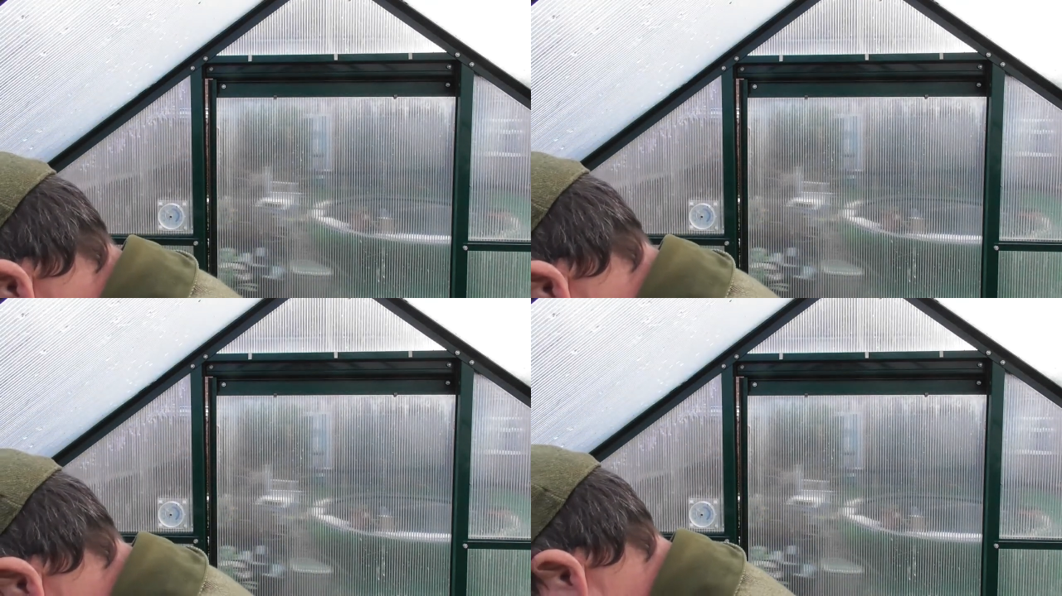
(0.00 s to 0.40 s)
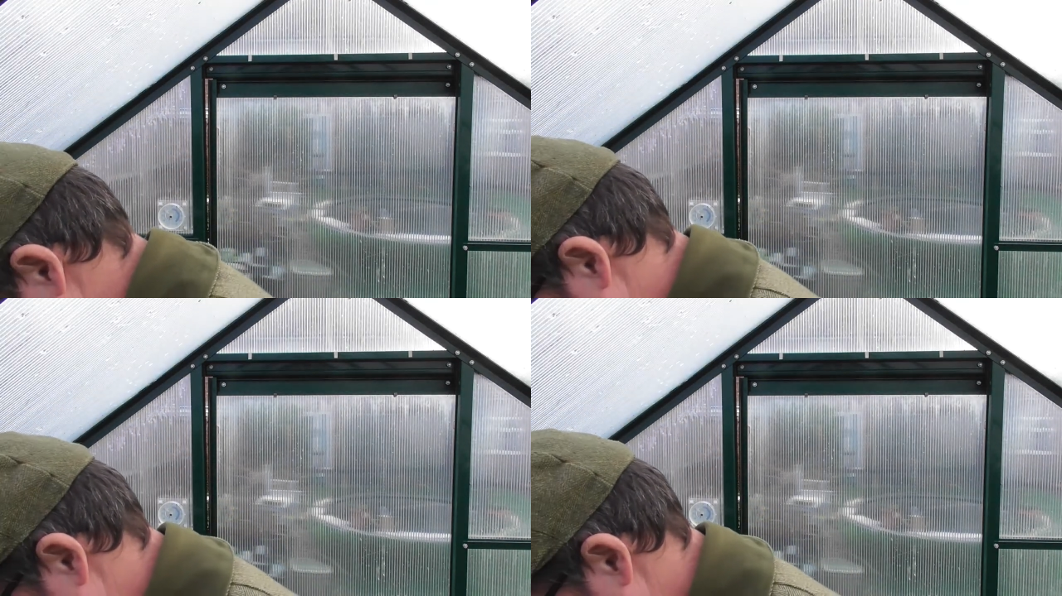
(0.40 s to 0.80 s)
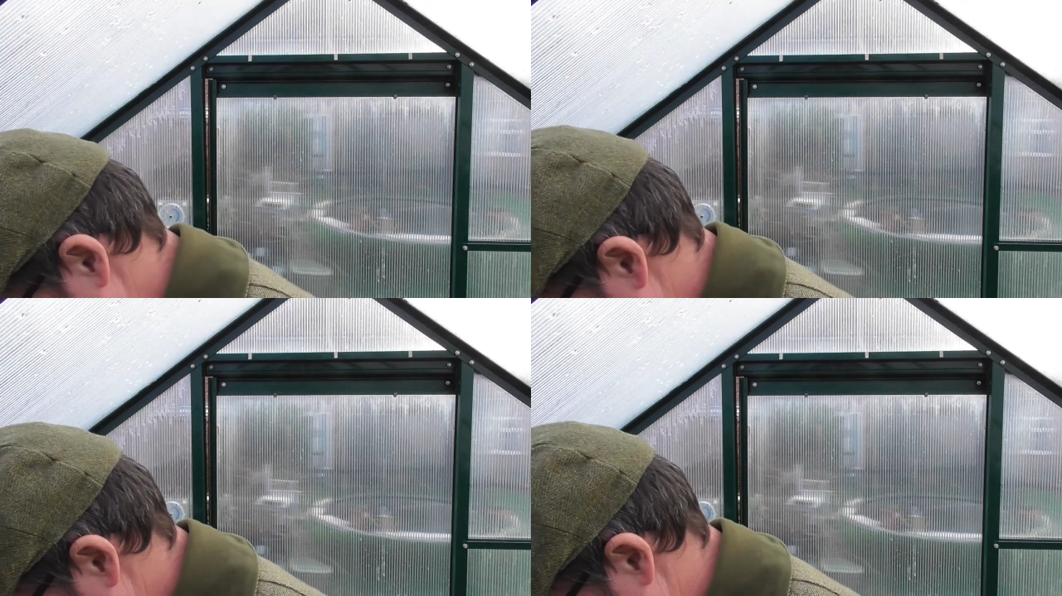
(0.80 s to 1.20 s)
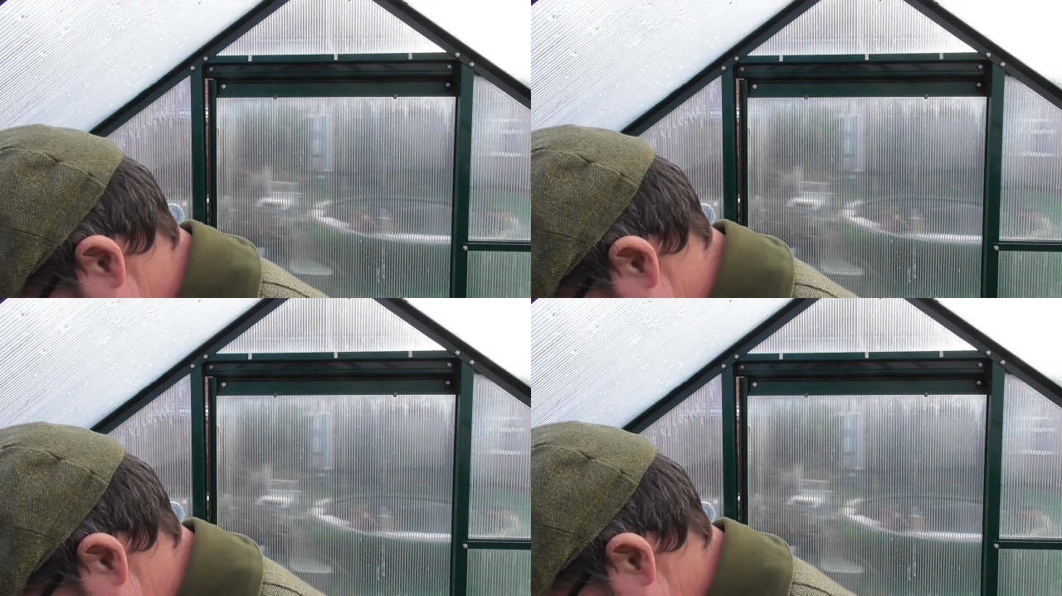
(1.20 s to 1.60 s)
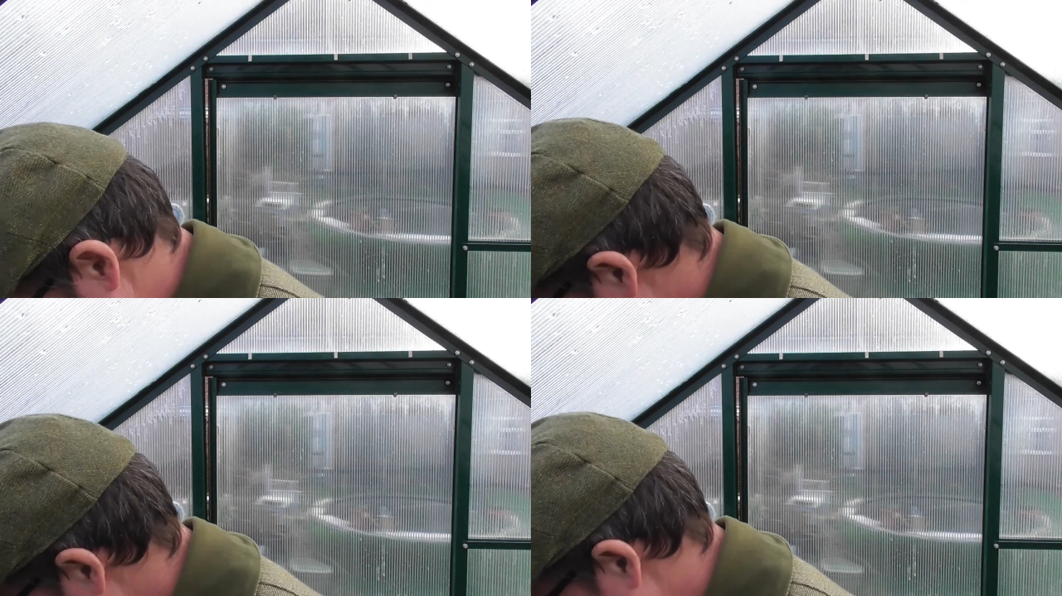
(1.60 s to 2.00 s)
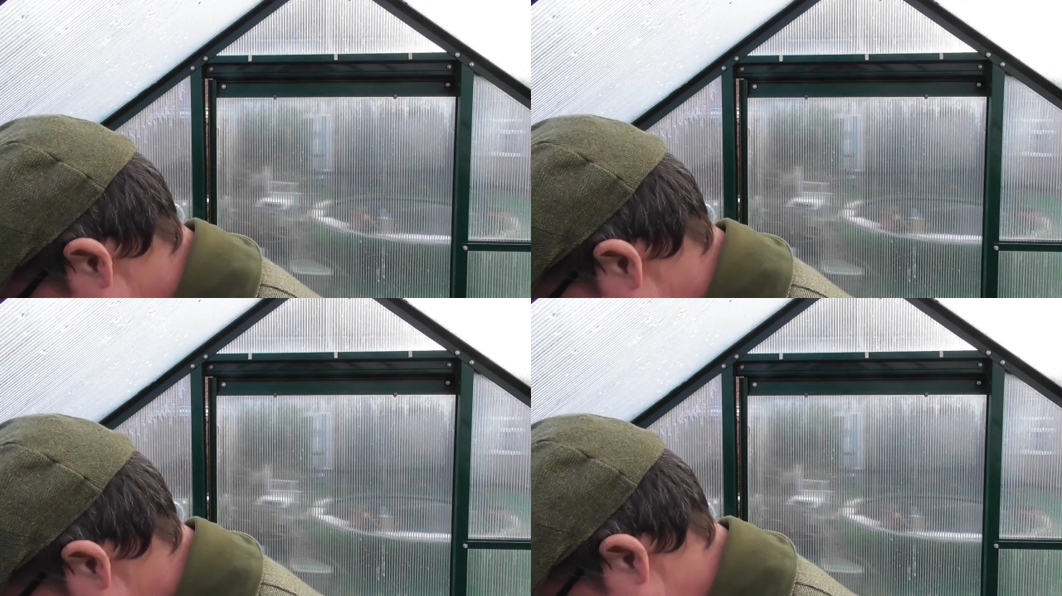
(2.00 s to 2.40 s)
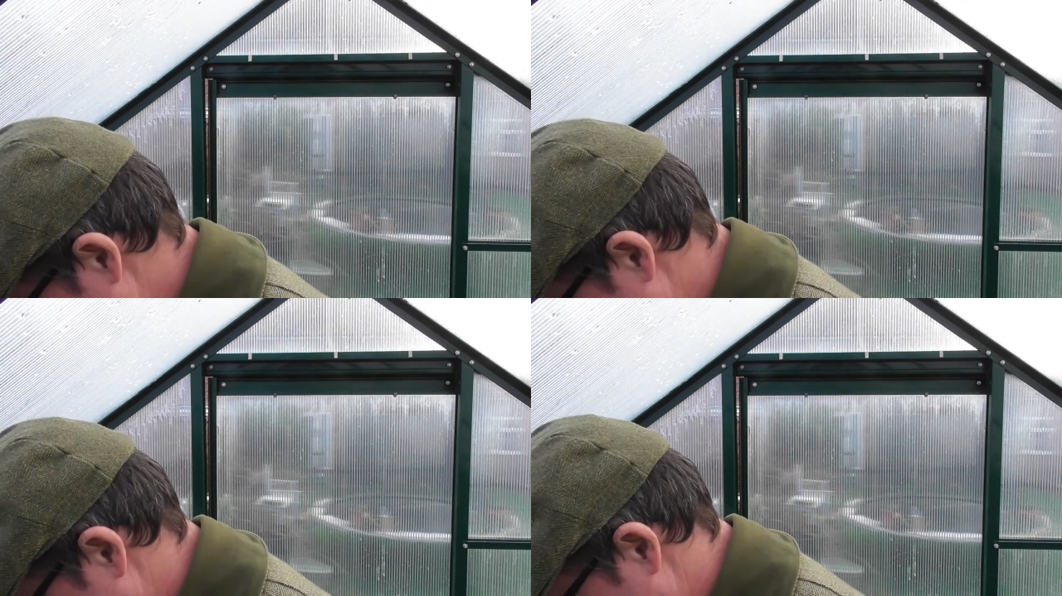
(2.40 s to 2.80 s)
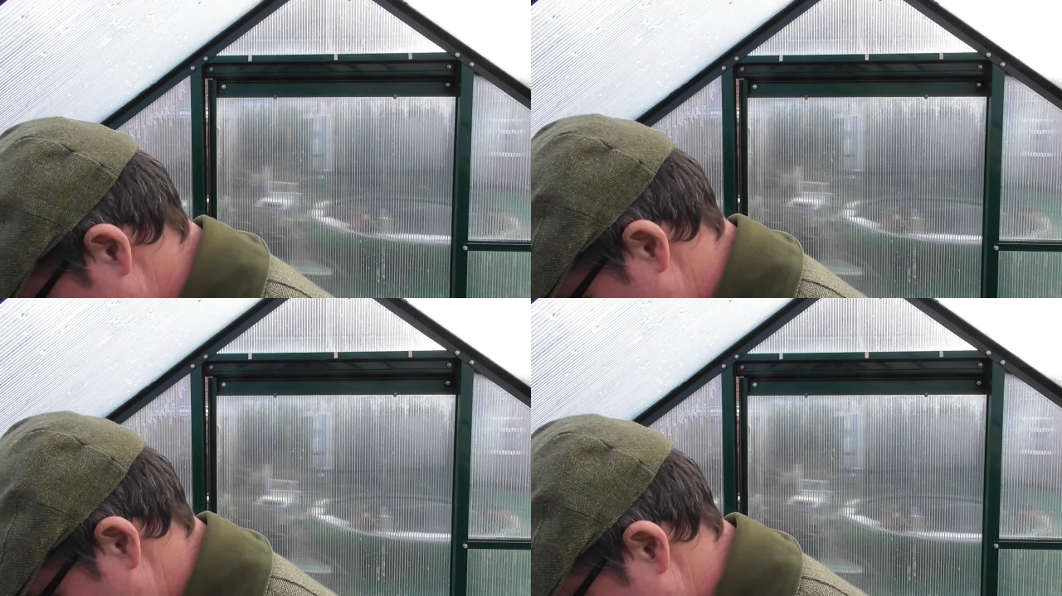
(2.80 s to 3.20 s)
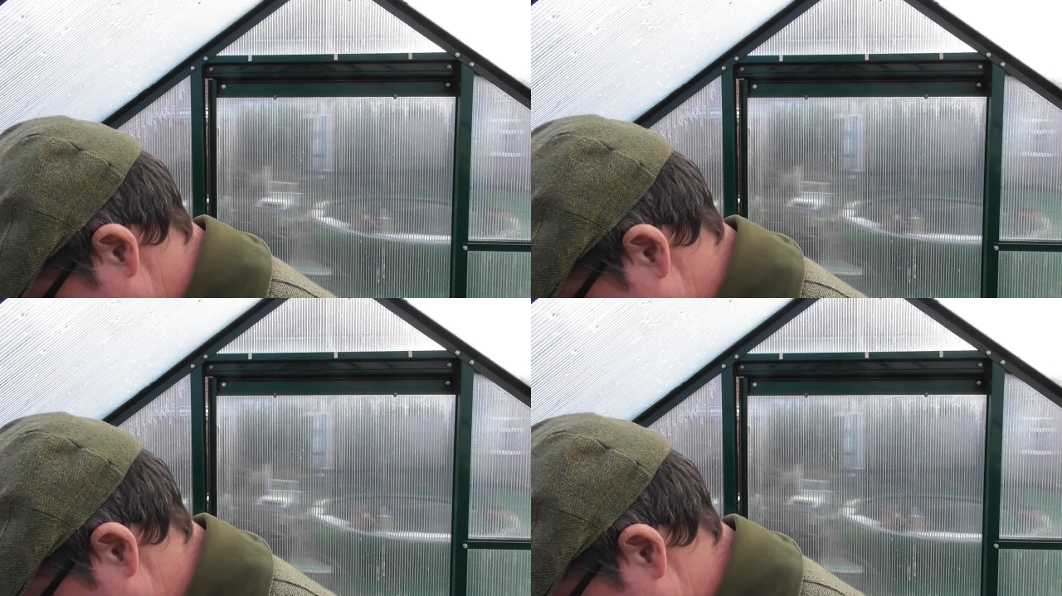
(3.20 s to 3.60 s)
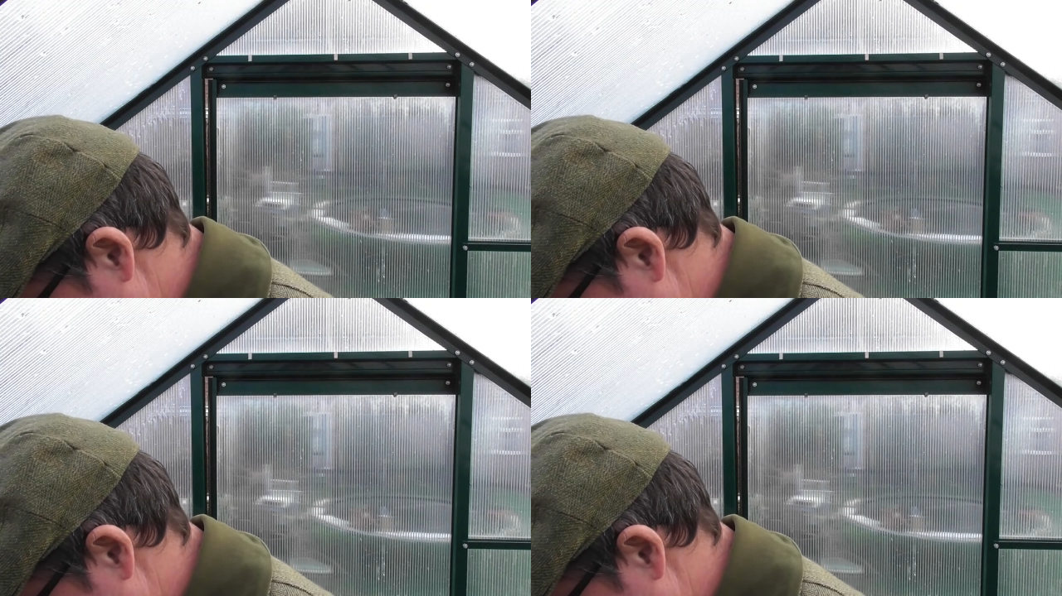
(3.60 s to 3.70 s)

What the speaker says: [unreadable: no face in view]